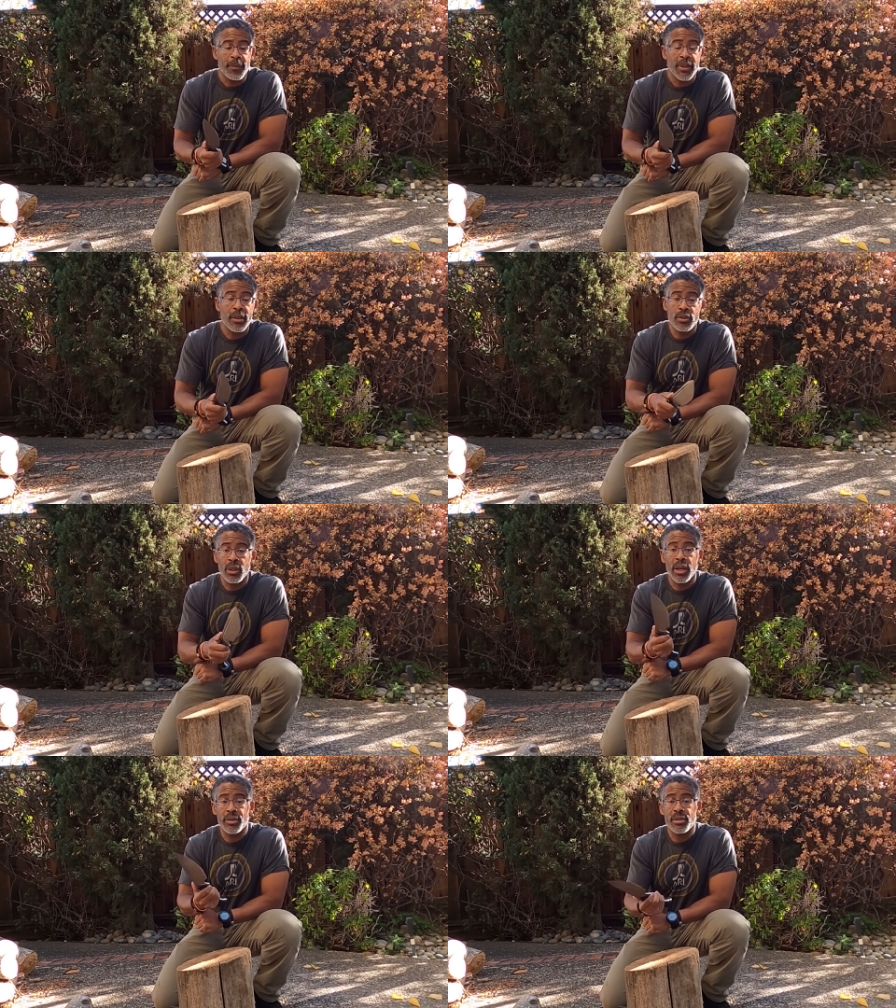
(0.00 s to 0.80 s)
they use a
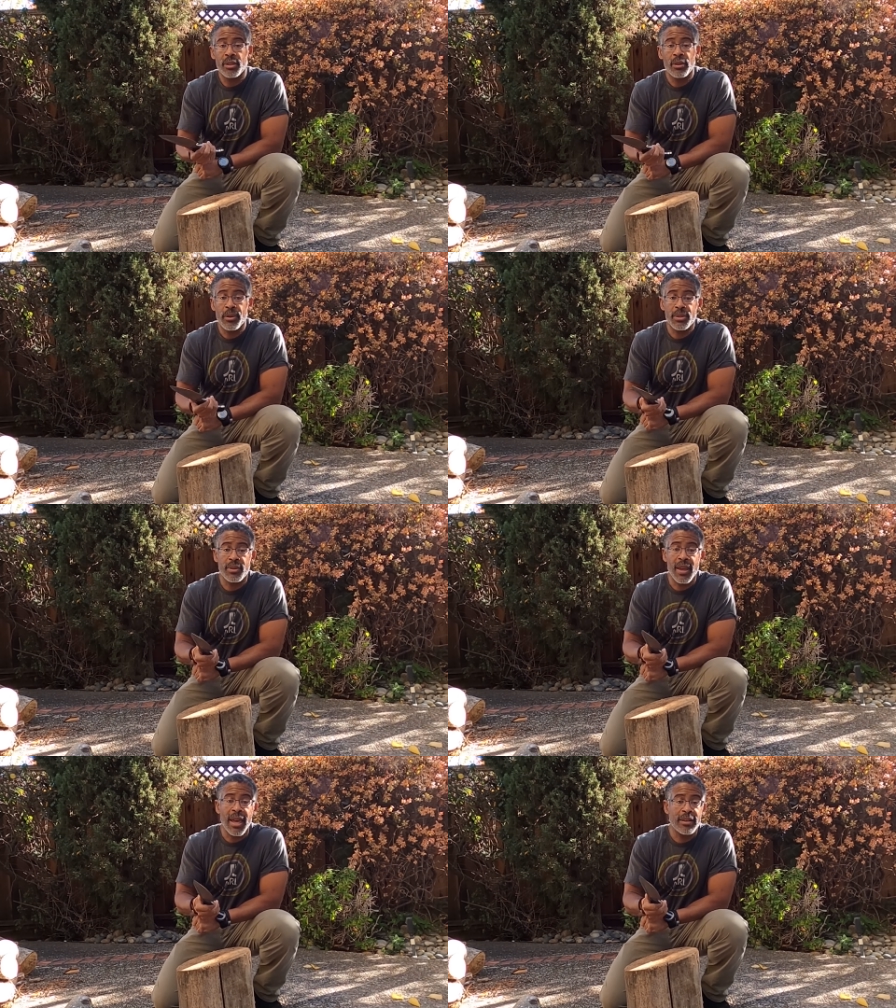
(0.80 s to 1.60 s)
lot of steels
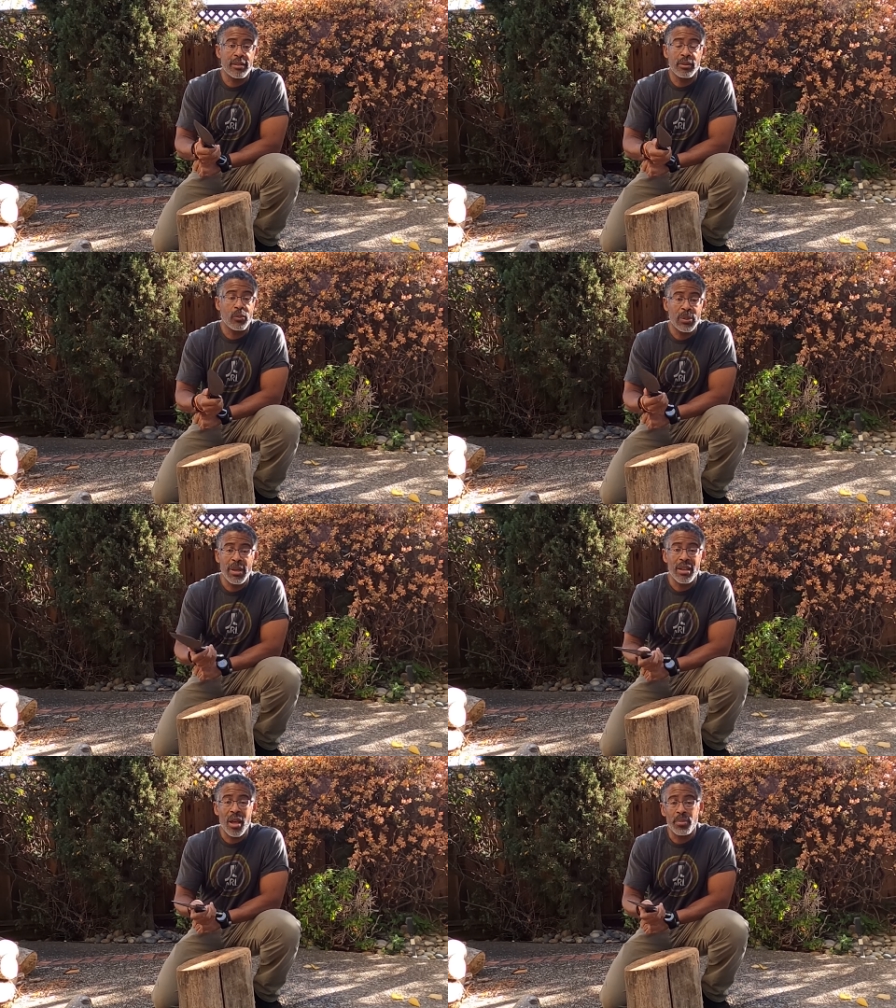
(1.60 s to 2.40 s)
that, you know, we
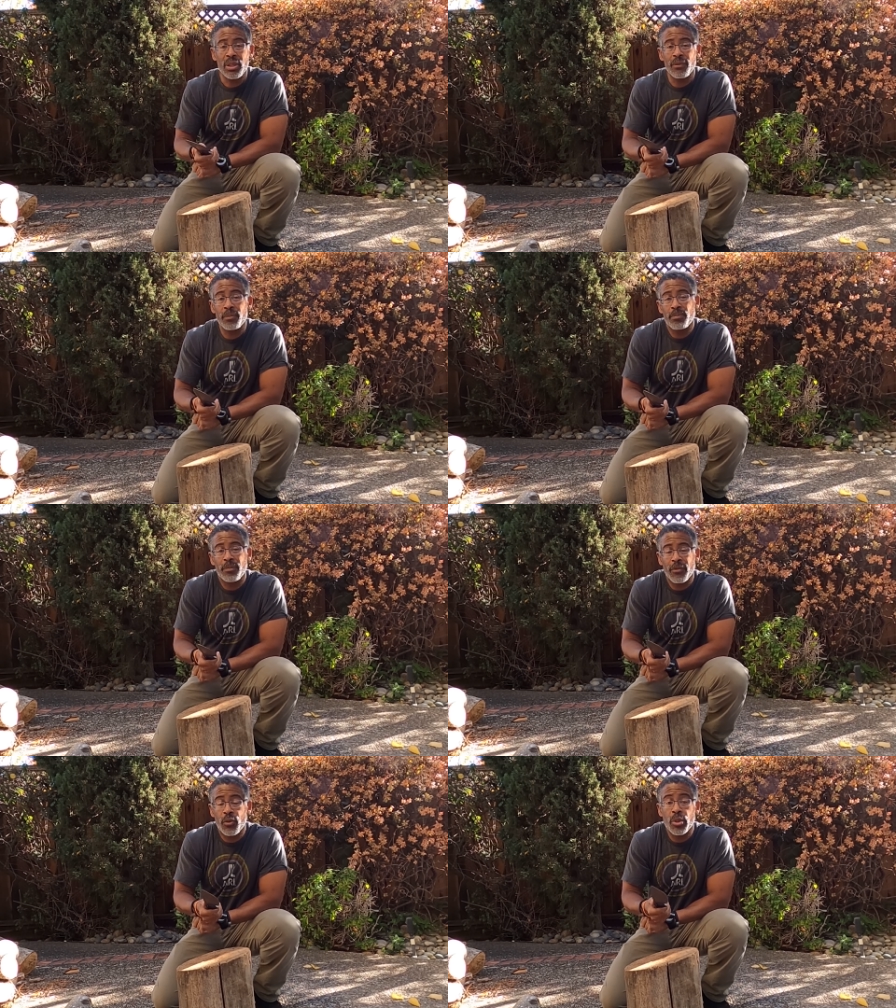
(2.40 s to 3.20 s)
may not be
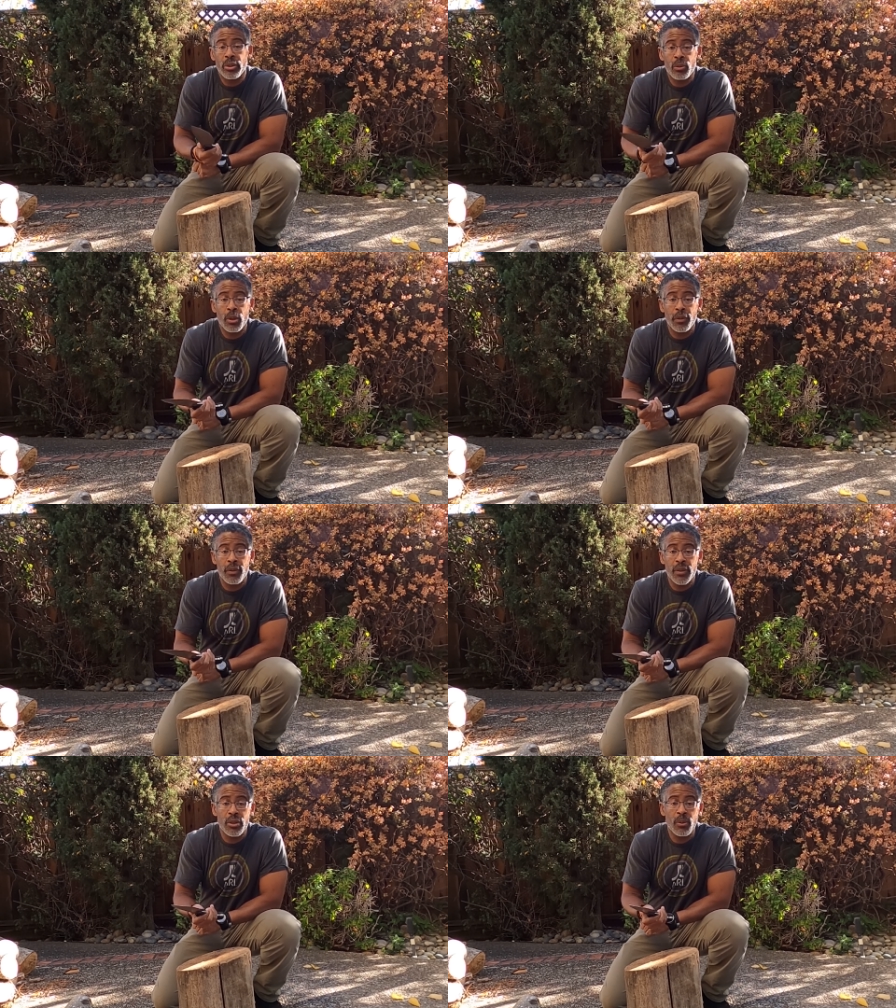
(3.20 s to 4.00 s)
familiar with
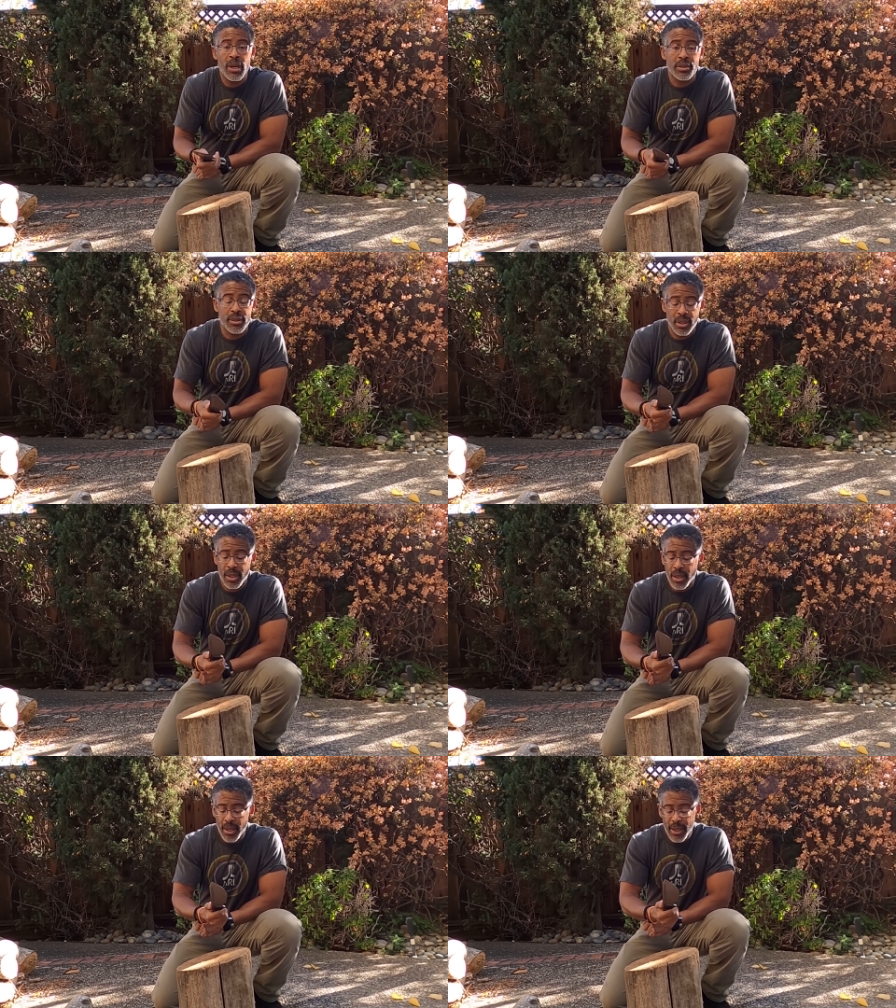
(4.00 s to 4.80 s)
in the US.
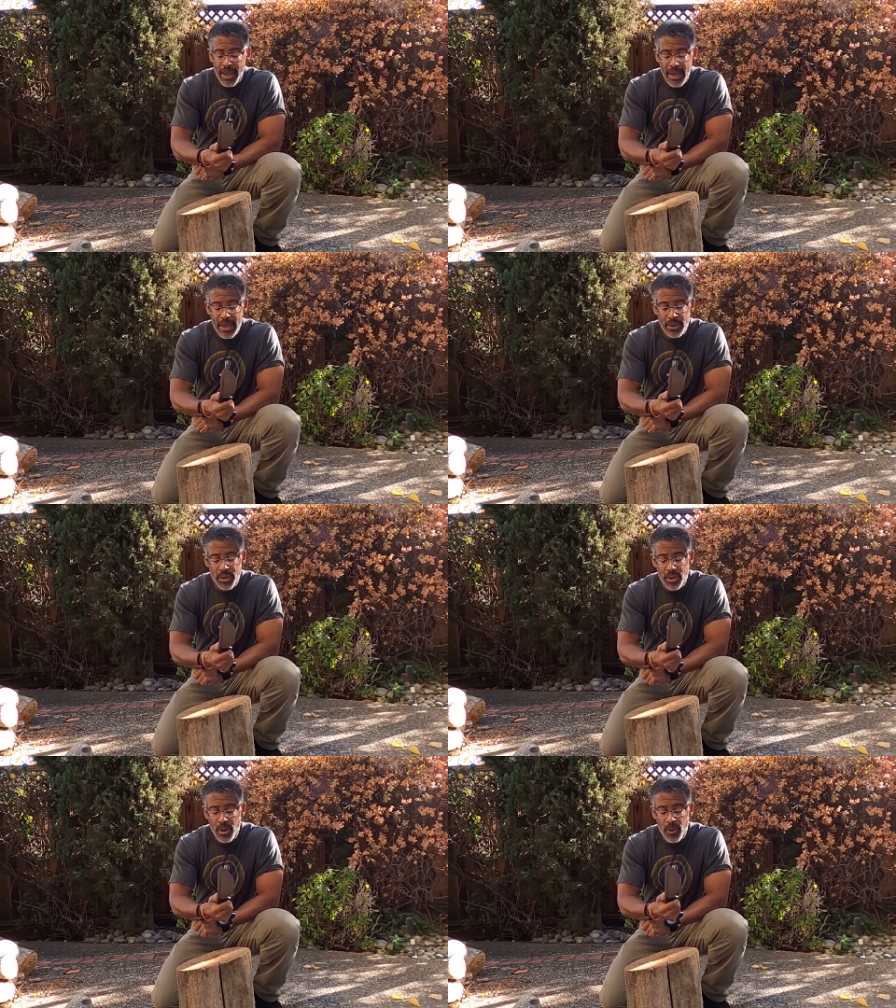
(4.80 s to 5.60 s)
And
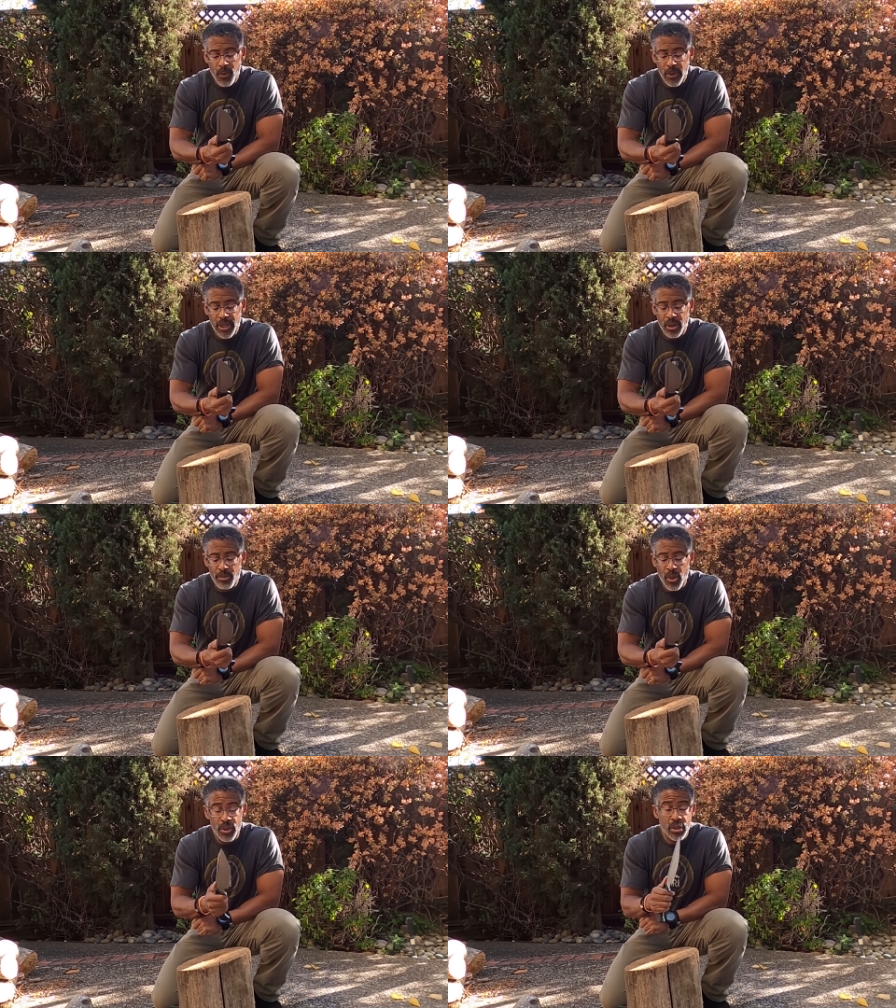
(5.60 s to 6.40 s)
so, you know,
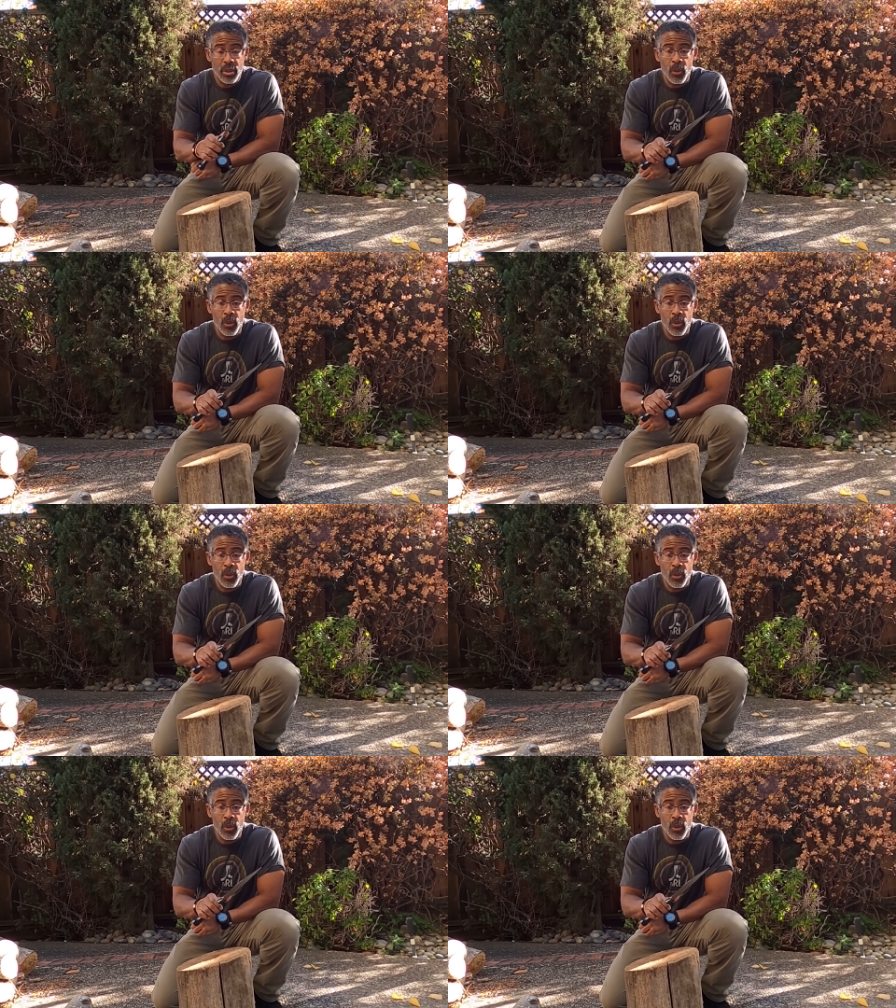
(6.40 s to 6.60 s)
most of